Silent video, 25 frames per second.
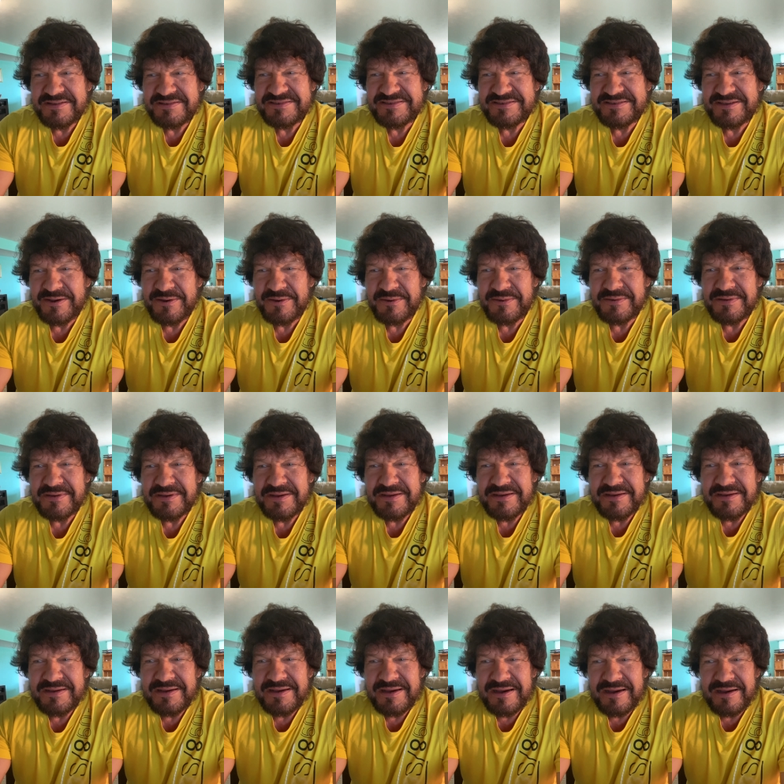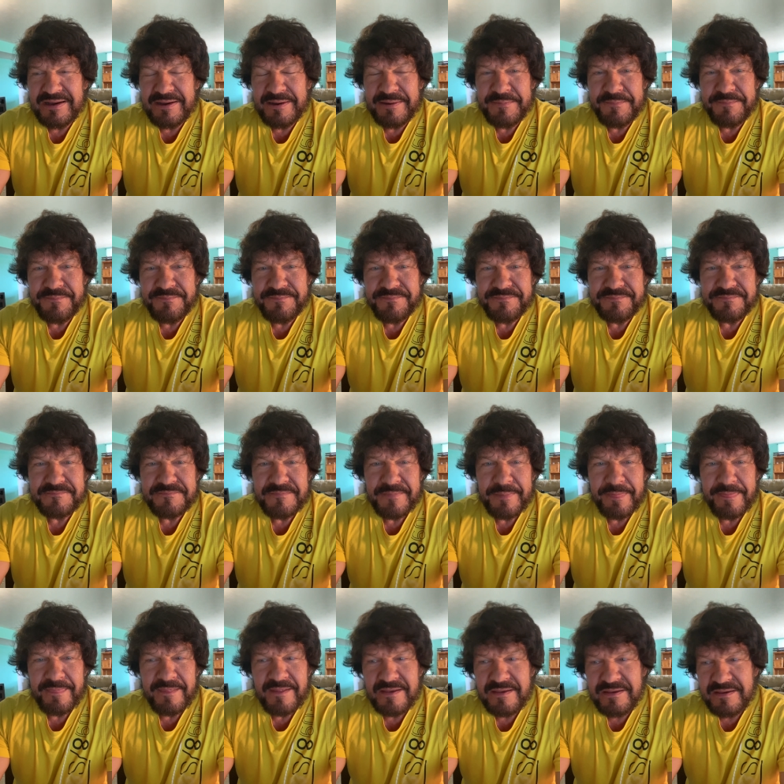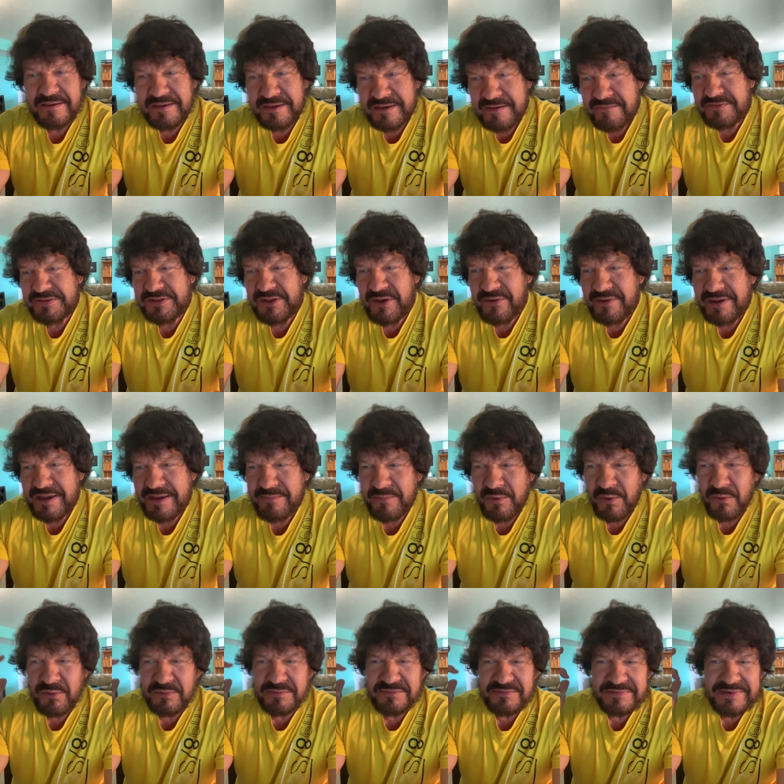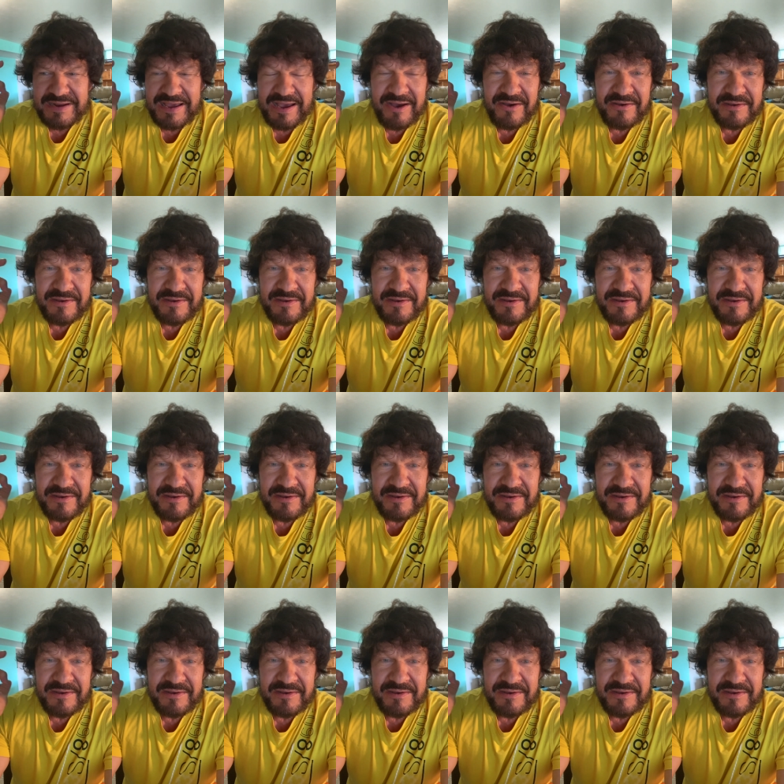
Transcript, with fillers: So um, even though I am older now,